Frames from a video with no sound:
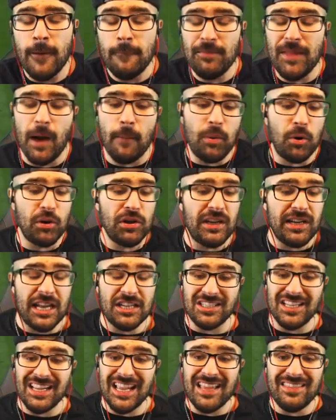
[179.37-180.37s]
Now, Booyah
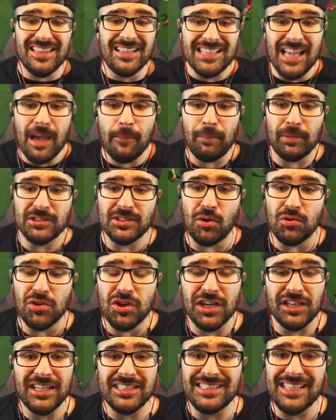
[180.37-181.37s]
Nation, in this episode, you're going to